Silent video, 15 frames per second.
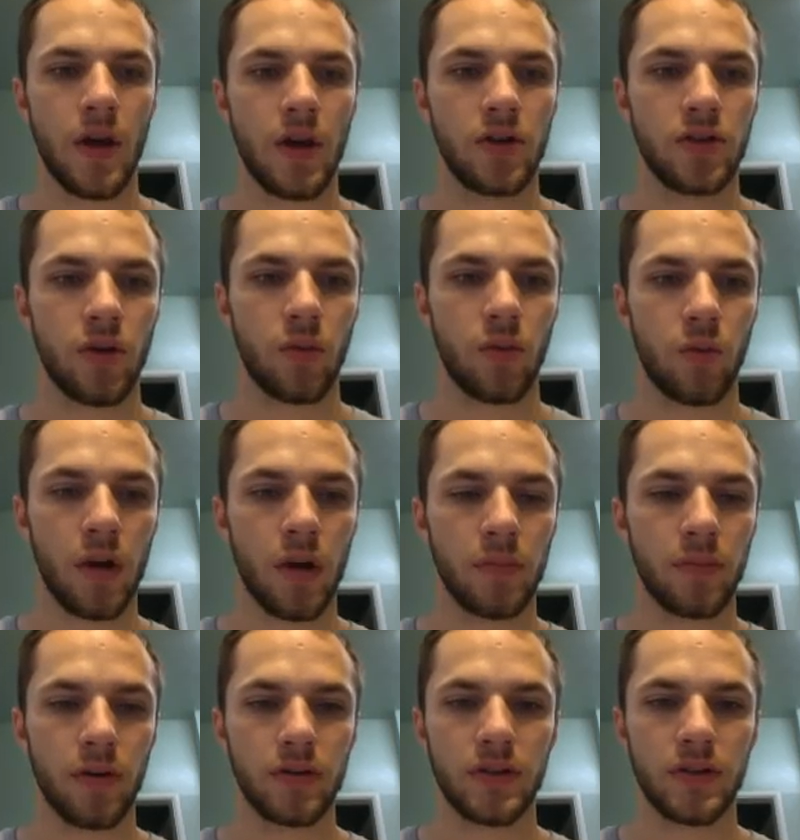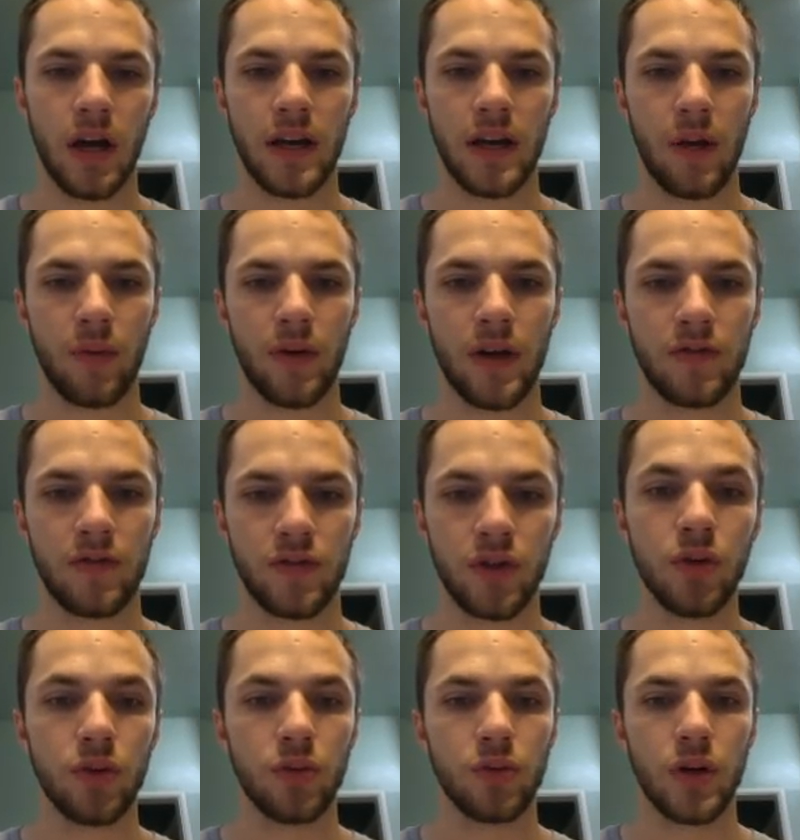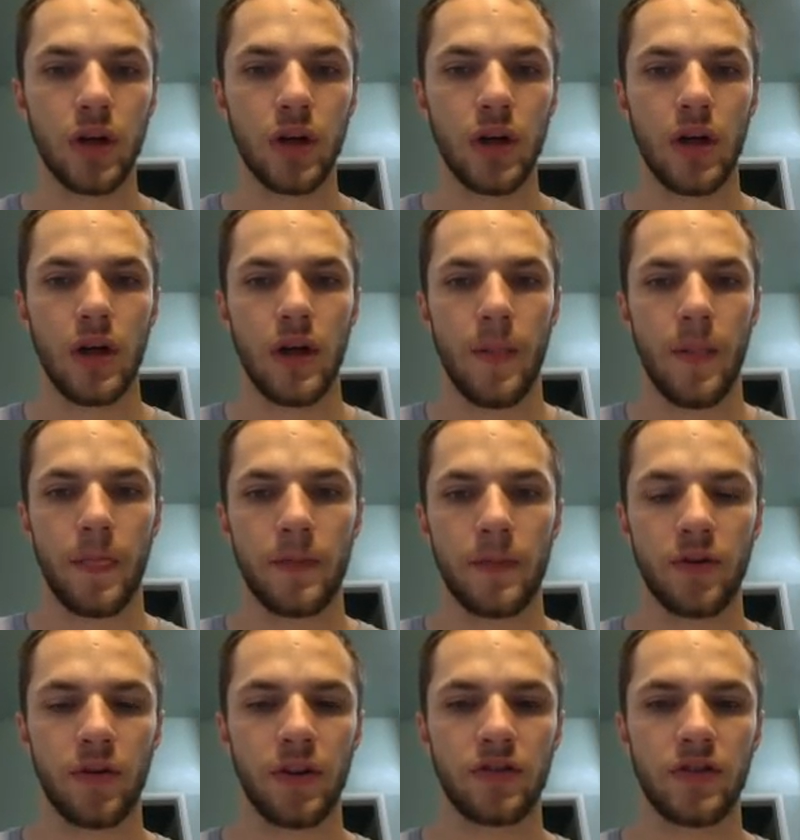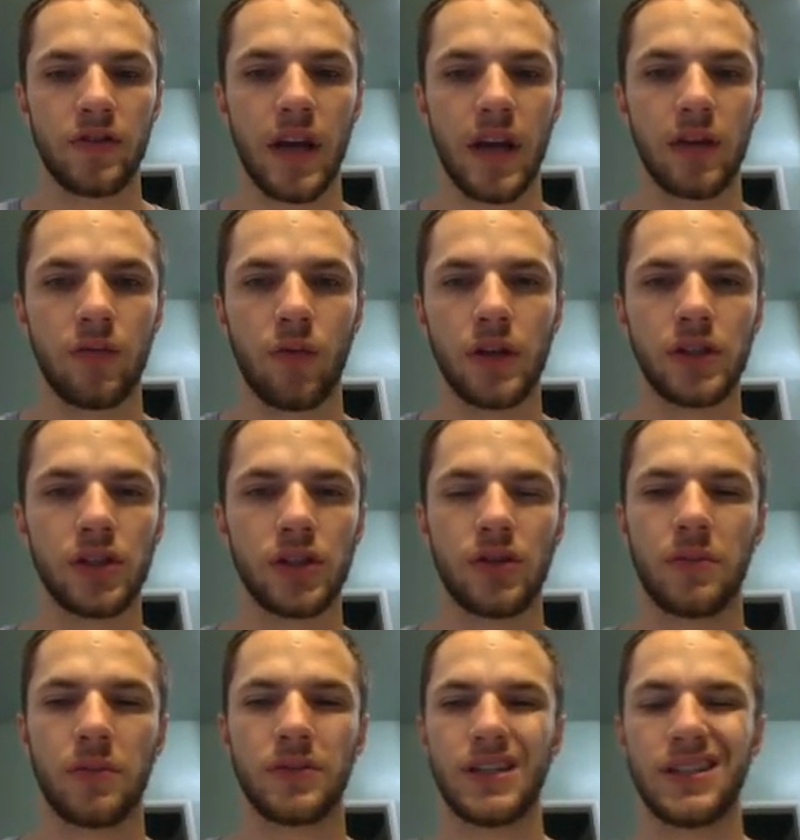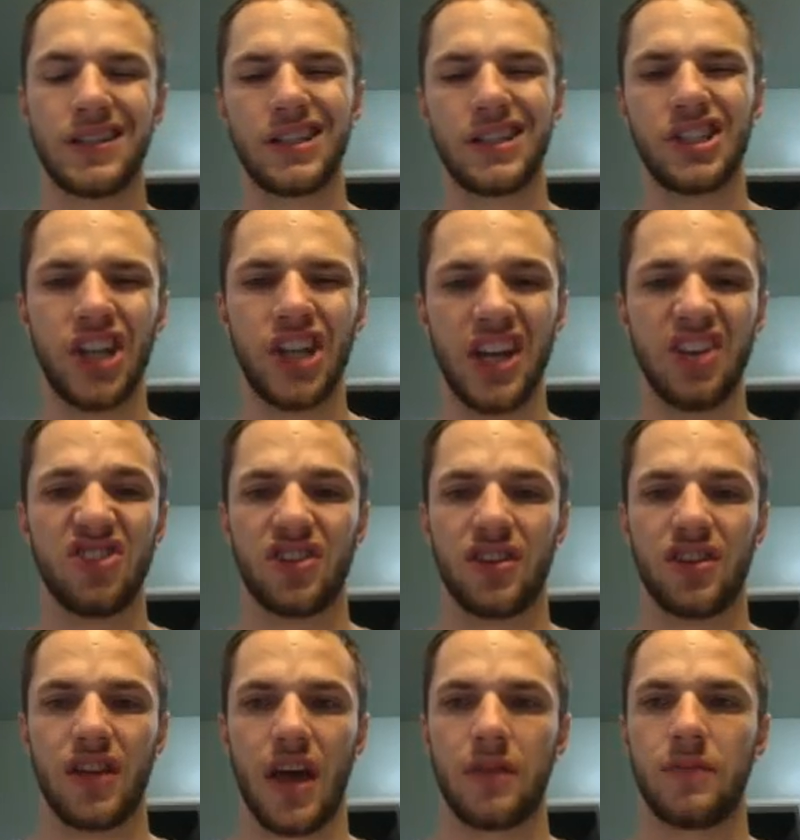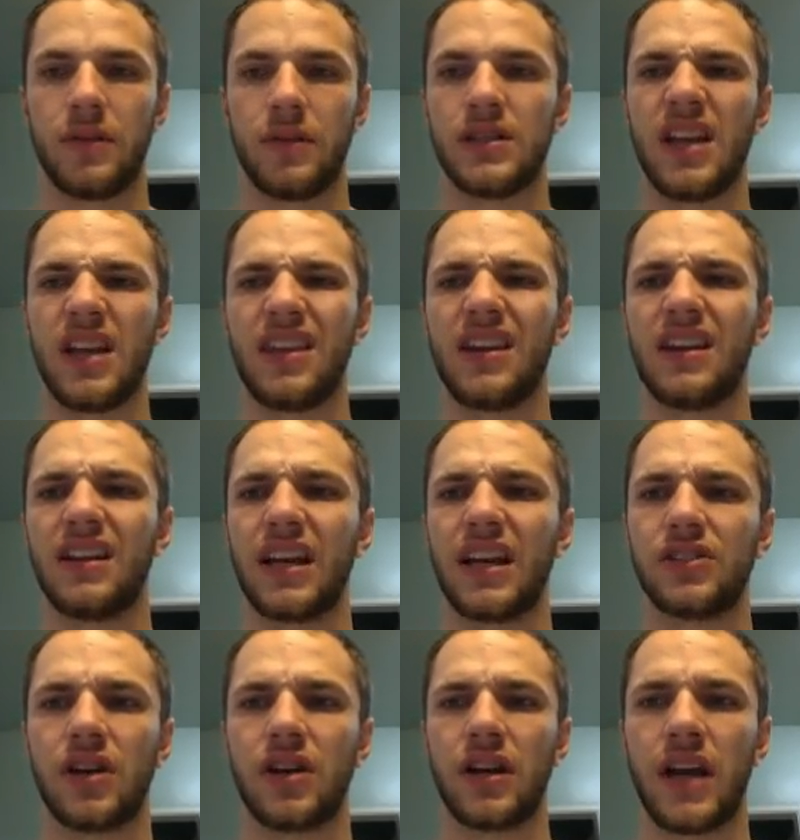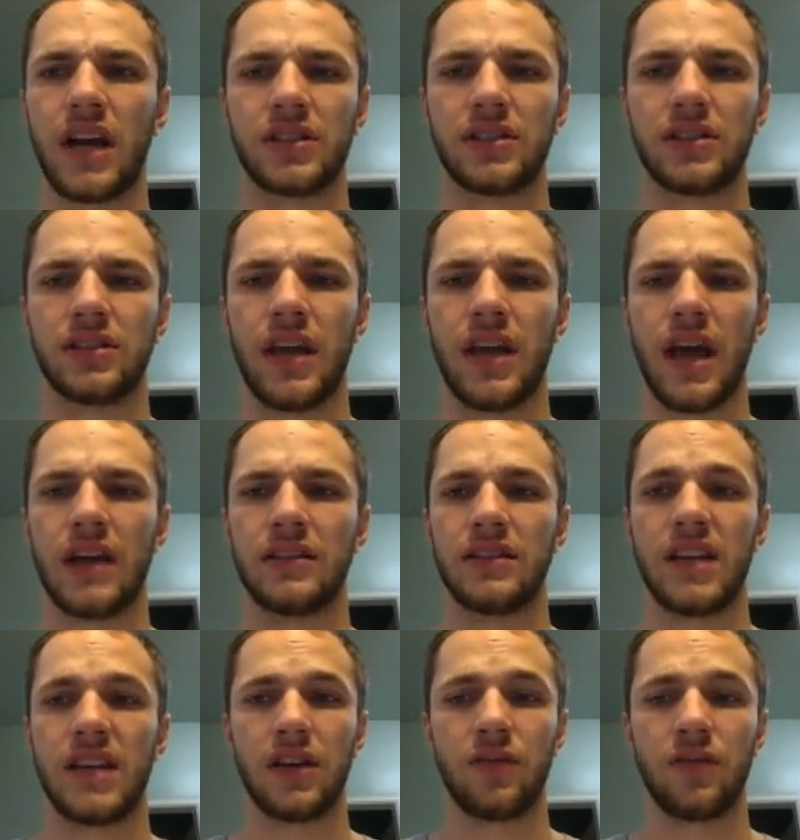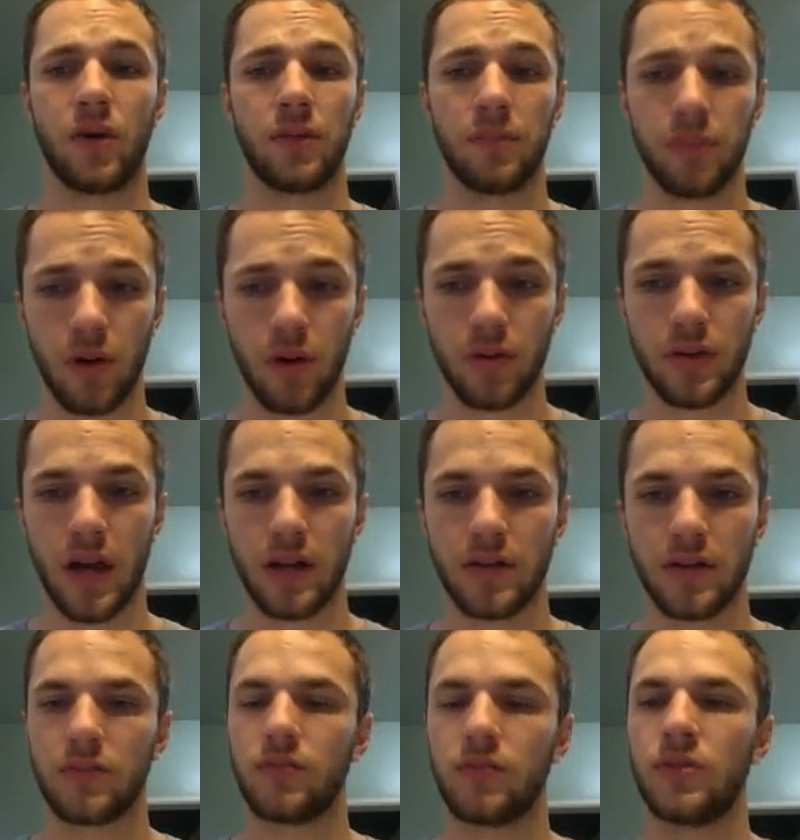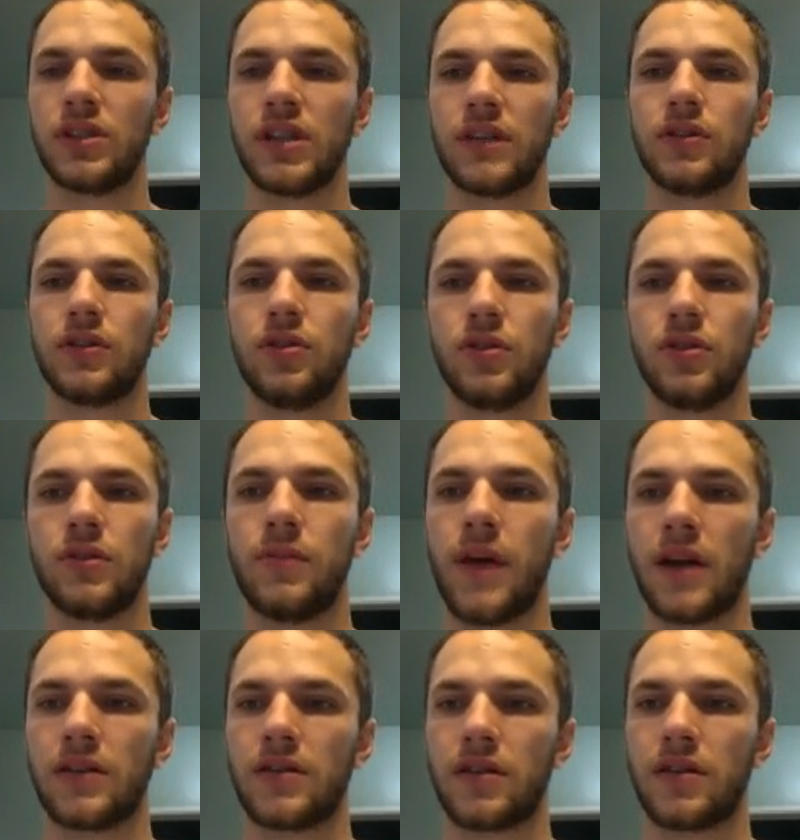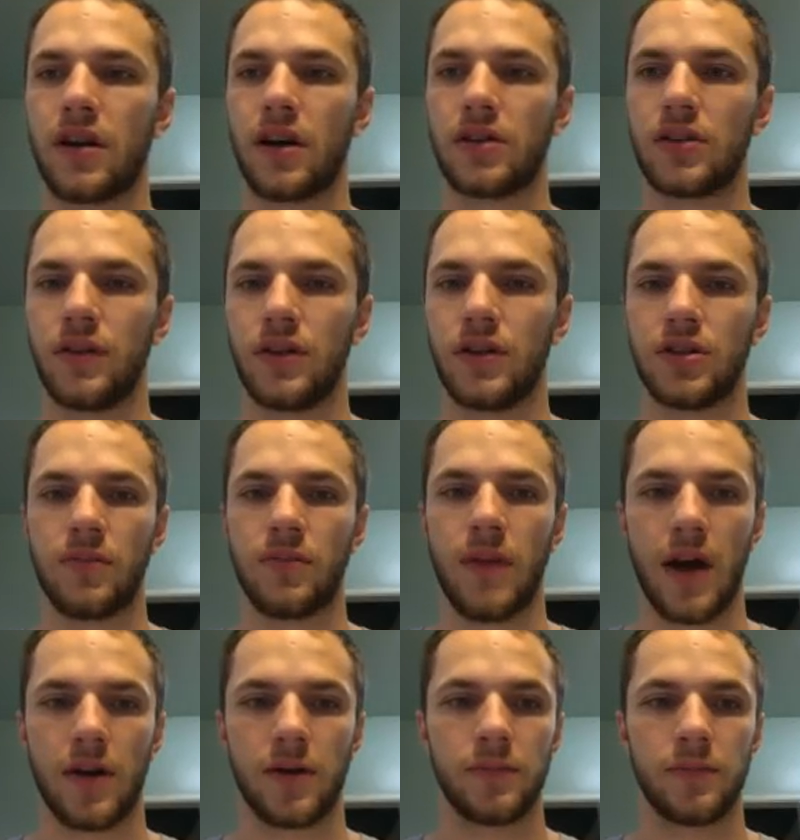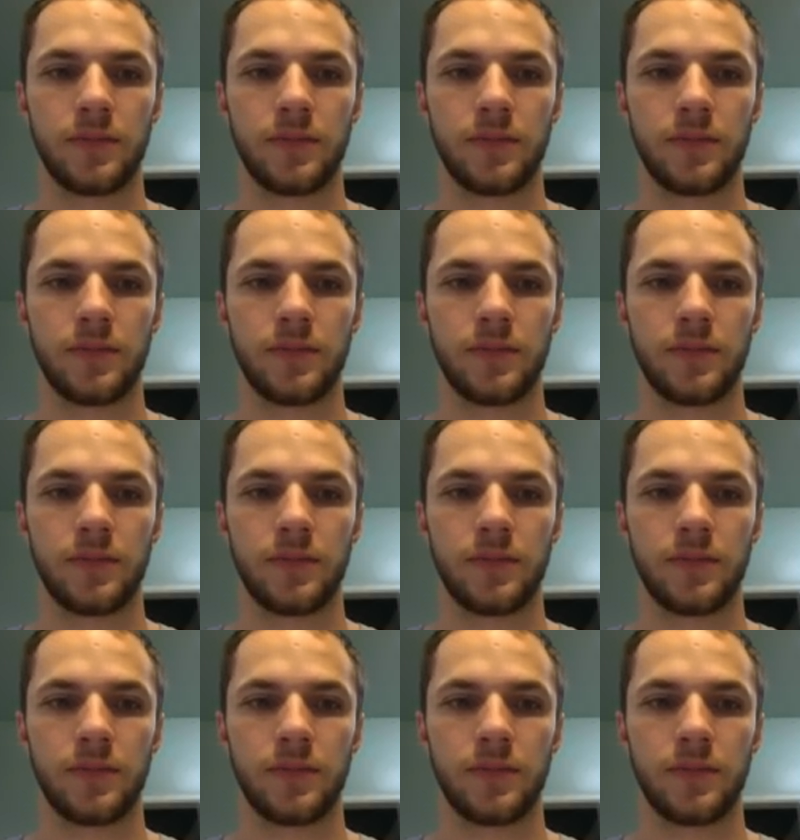So 1 proton, now we have 2. So this negative 1 just represents the change in that. It's not that an electron actually has negative 1 protons. We just have to do it to balance the conservation of matter.